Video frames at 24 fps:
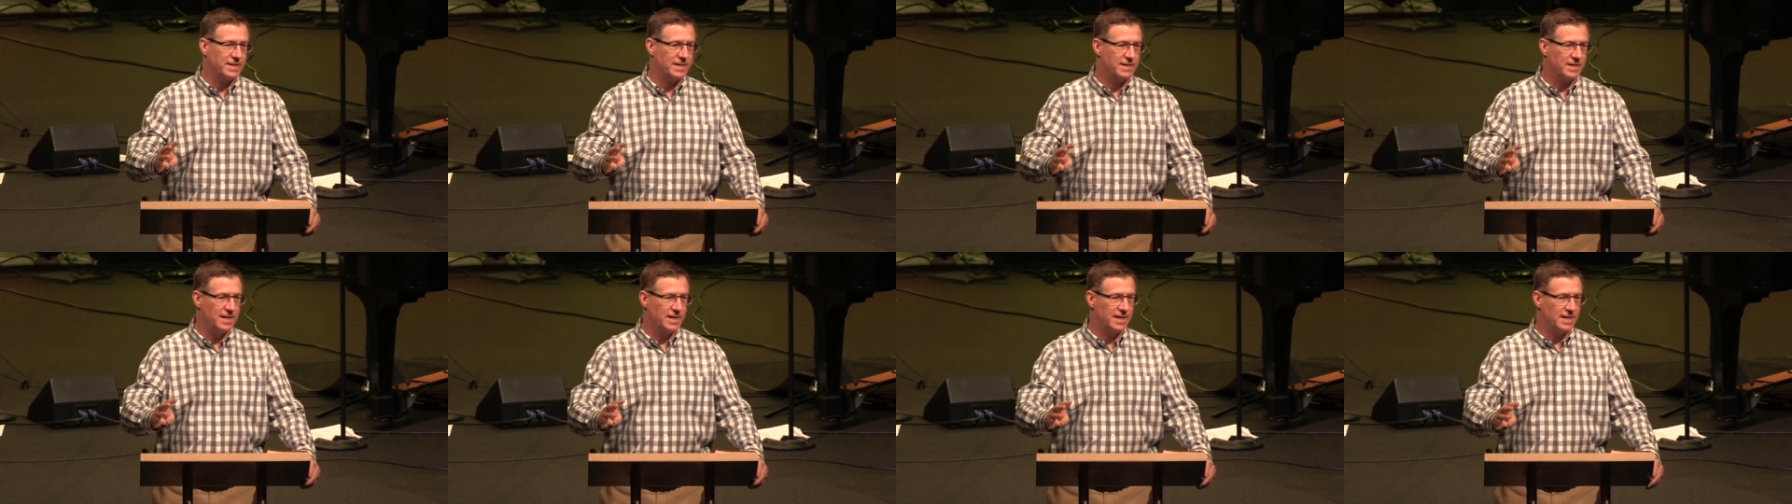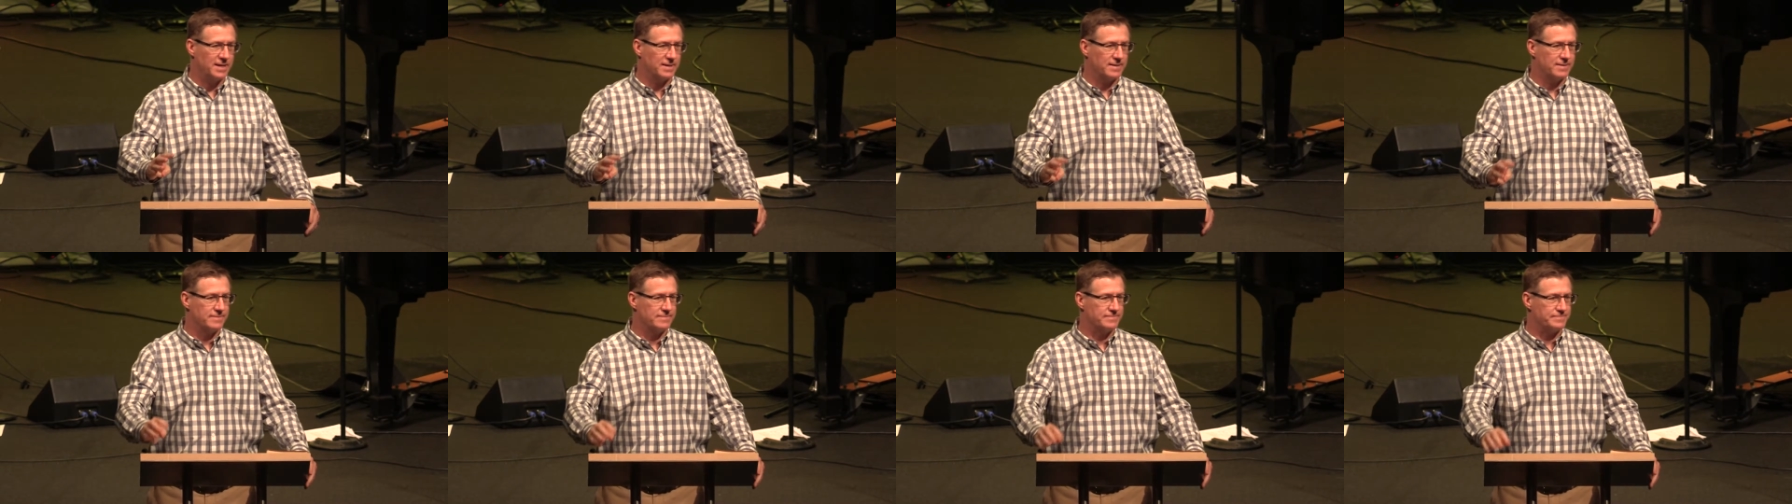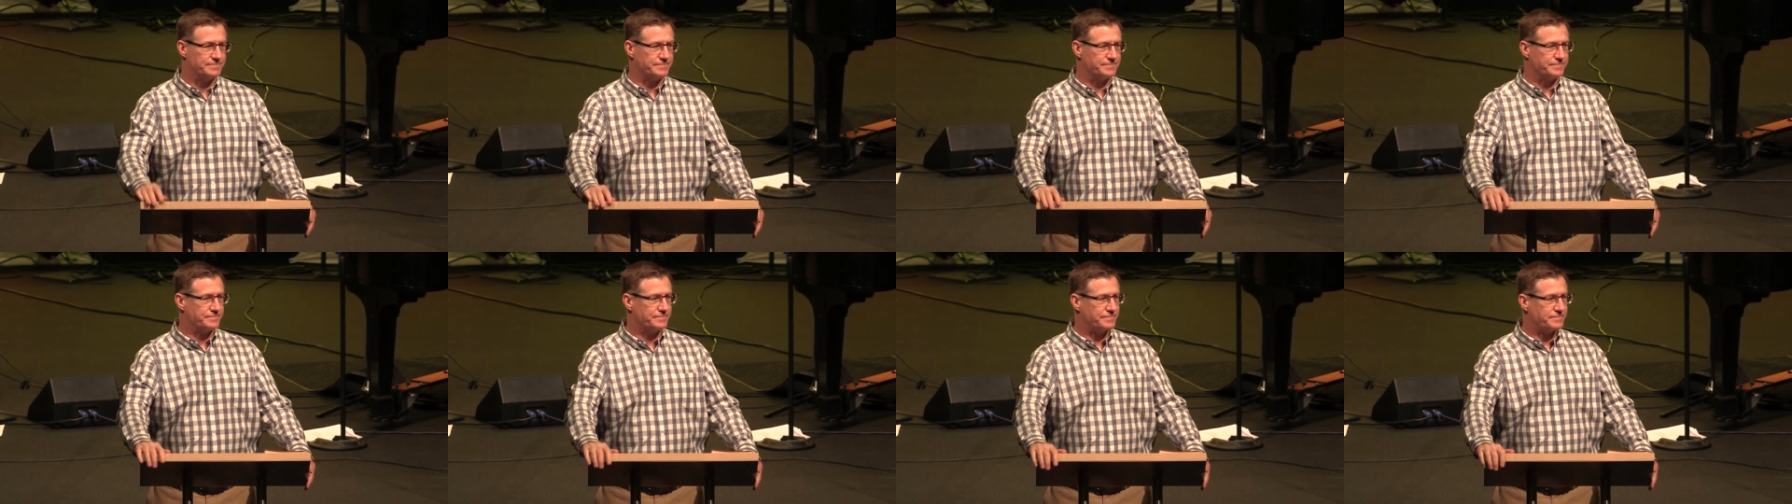thing.
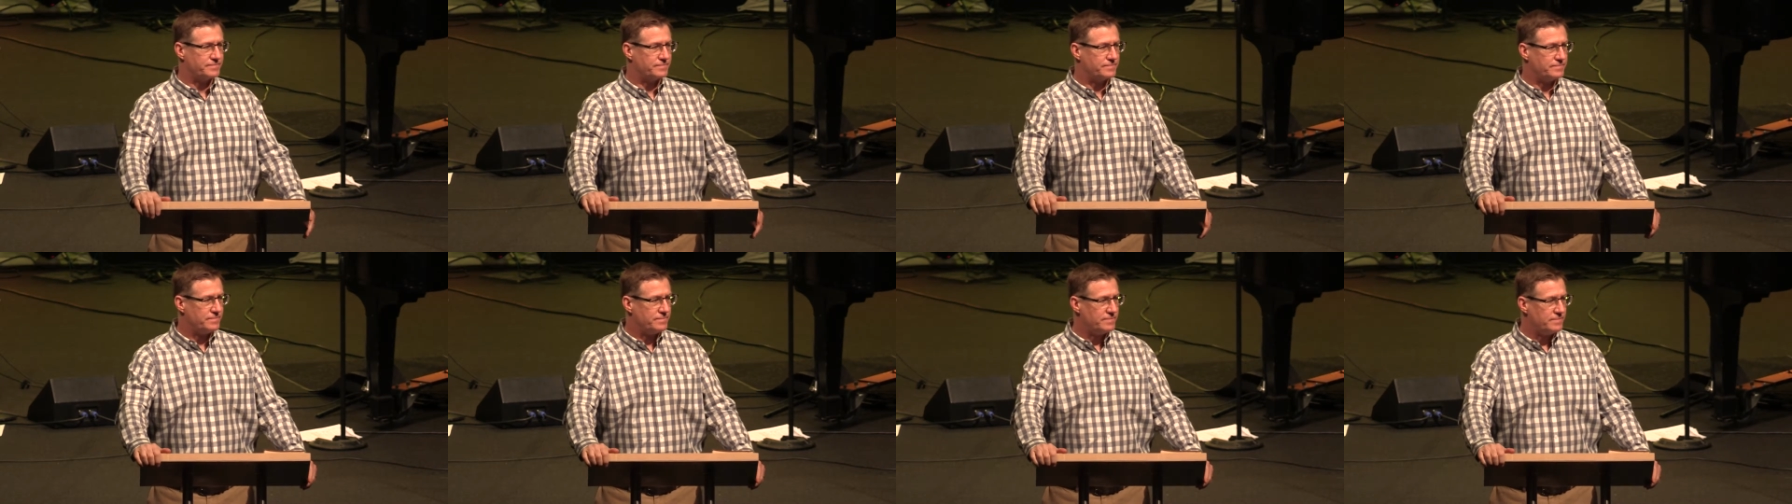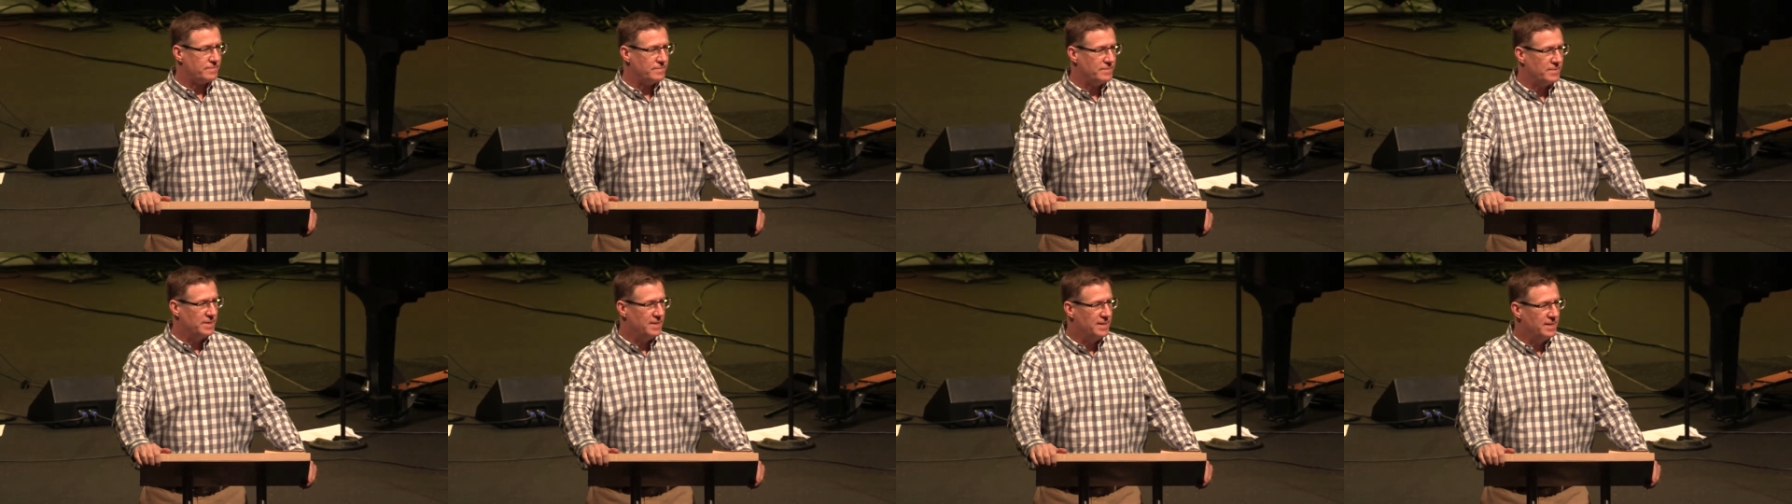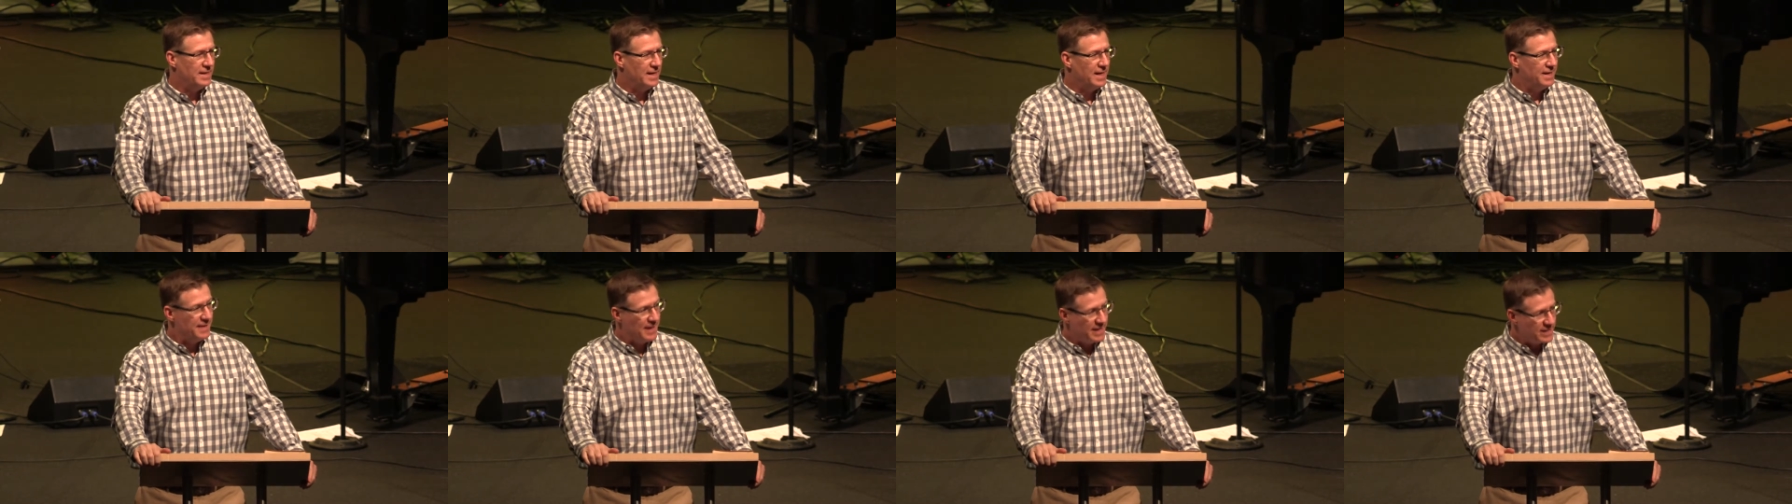
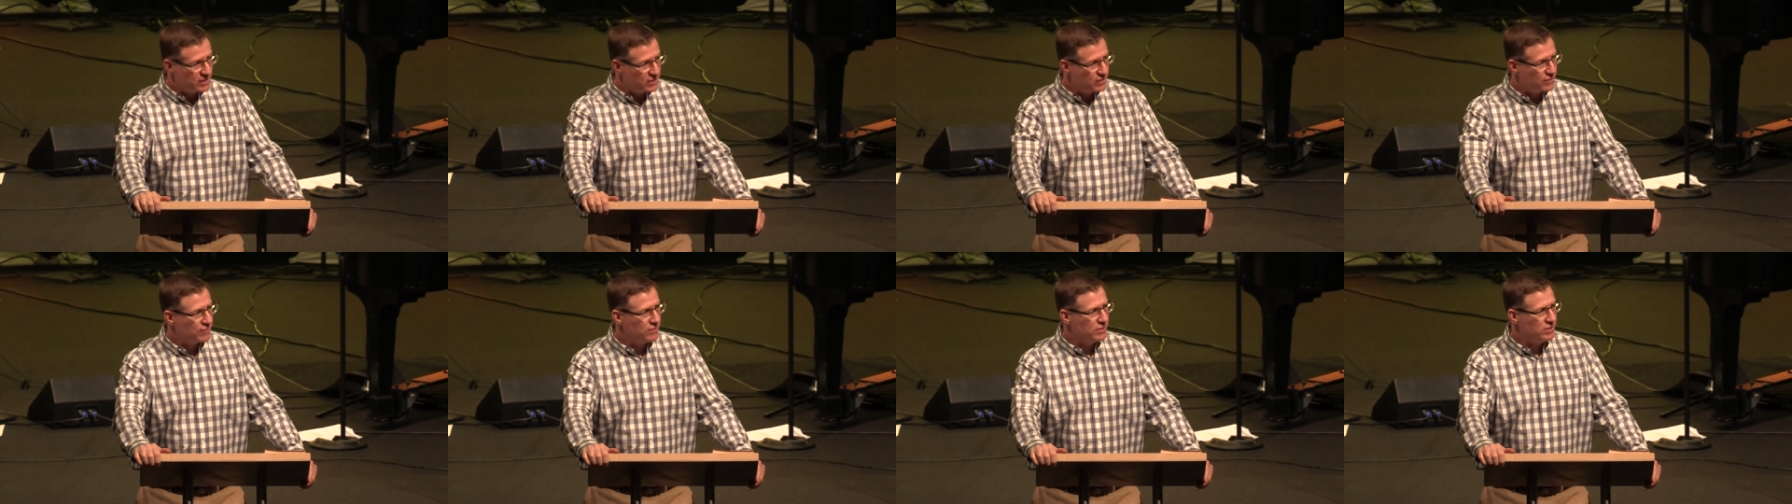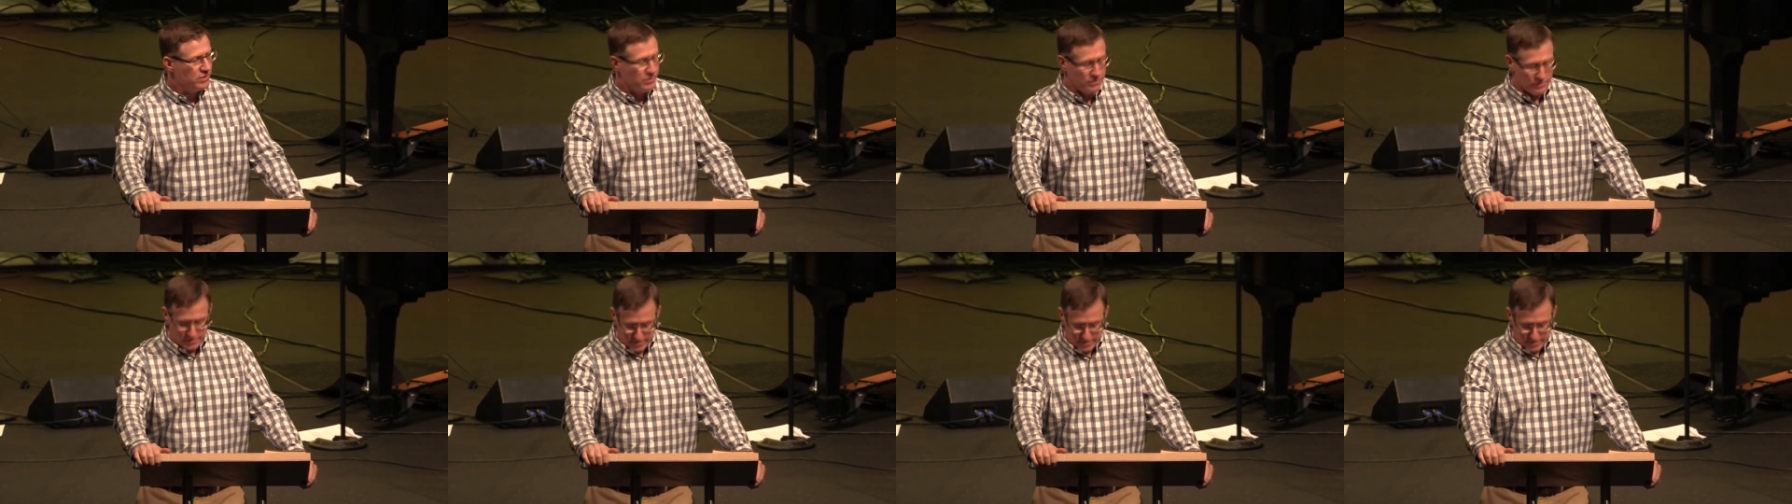And that's true.